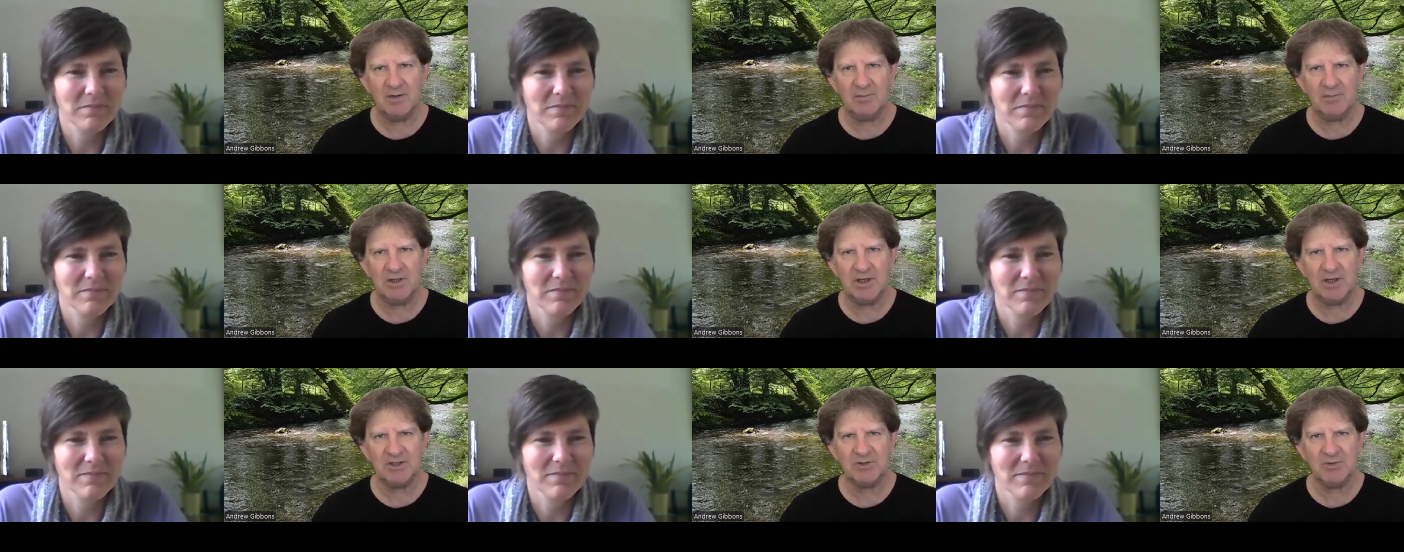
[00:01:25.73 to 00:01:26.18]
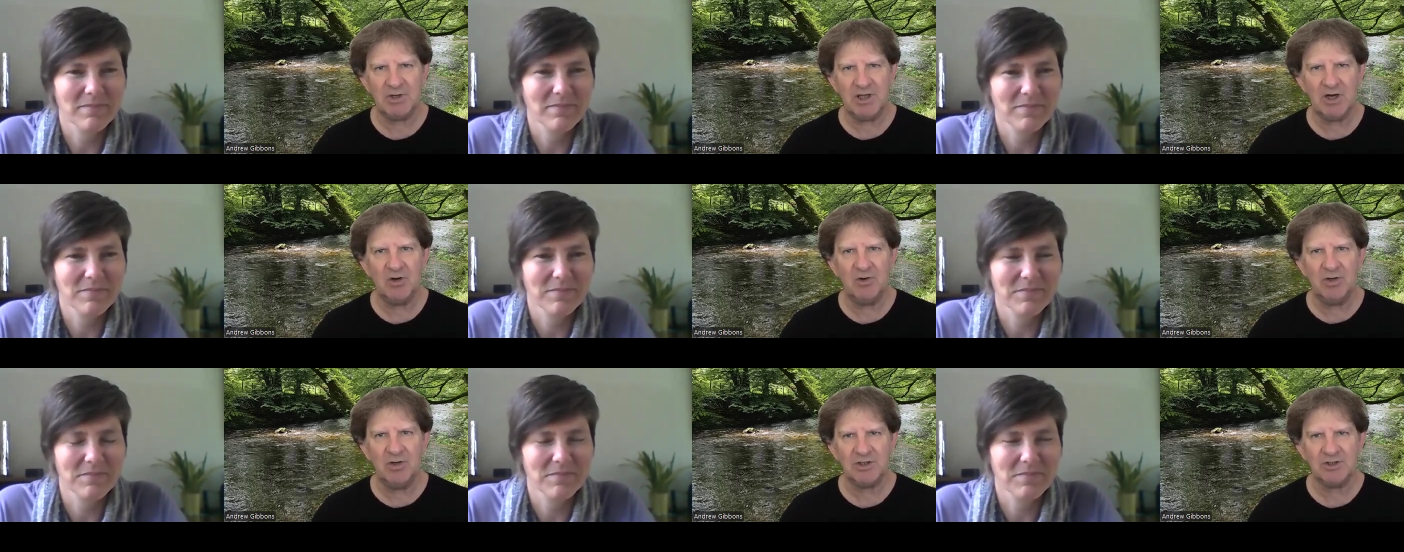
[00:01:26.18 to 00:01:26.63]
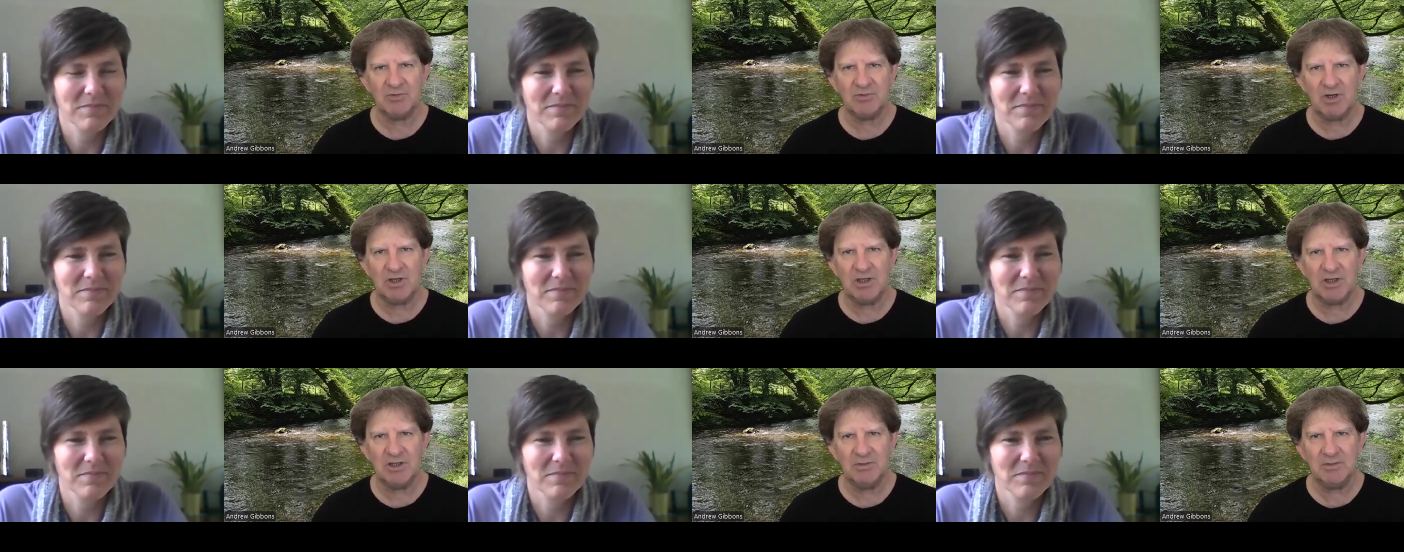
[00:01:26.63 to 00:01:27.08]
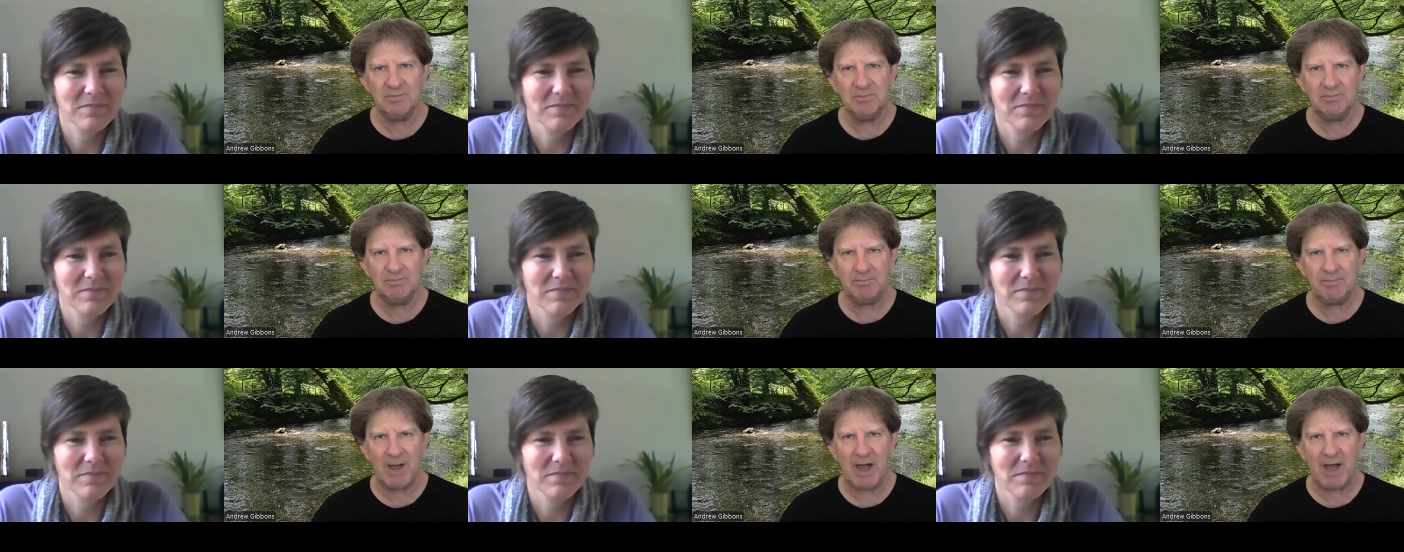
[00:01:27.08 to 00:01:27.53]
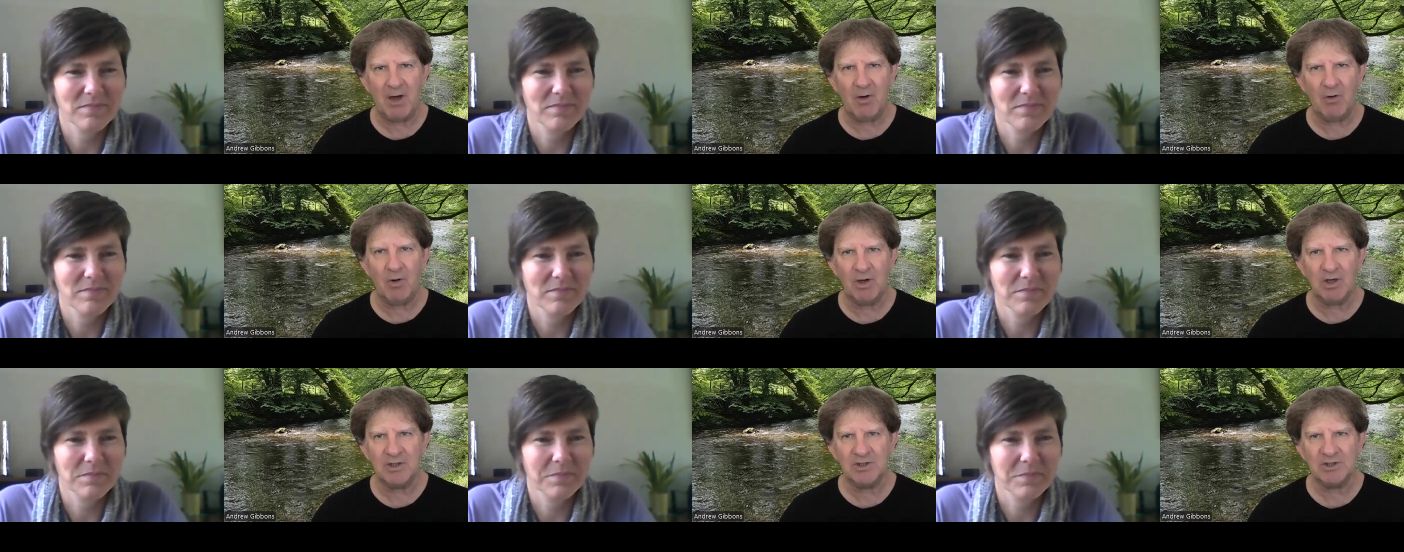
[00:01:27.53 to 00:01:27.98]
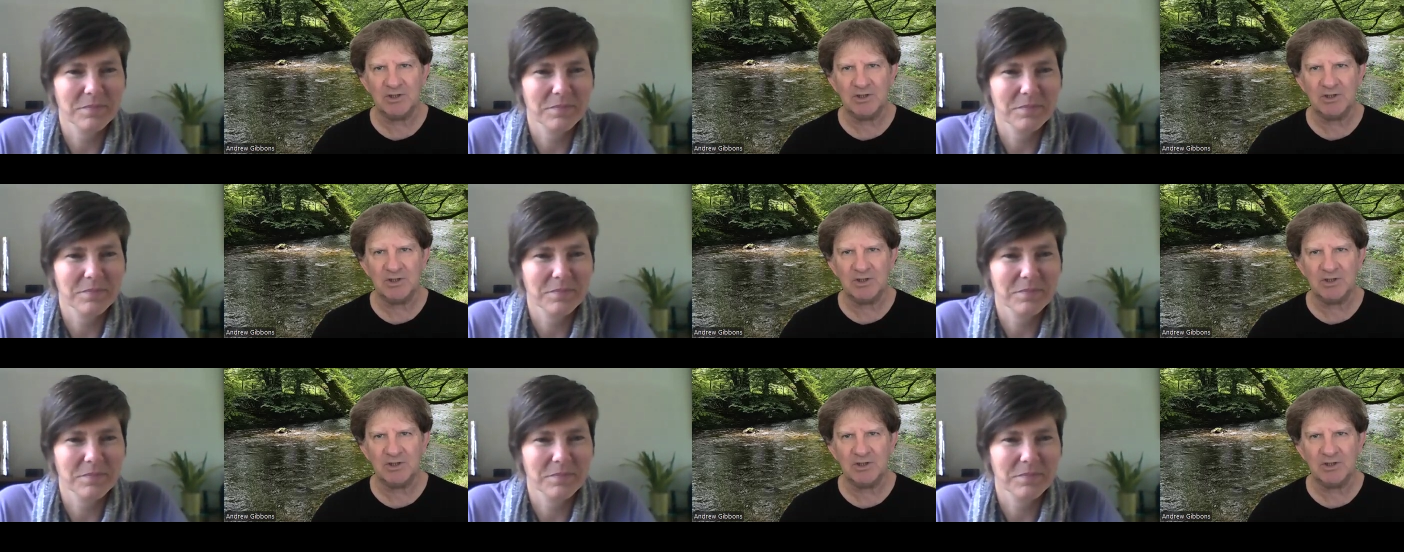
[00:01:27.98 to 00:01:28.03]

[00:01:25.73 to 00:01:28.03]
Speaker 1: I mean, is there any is there any power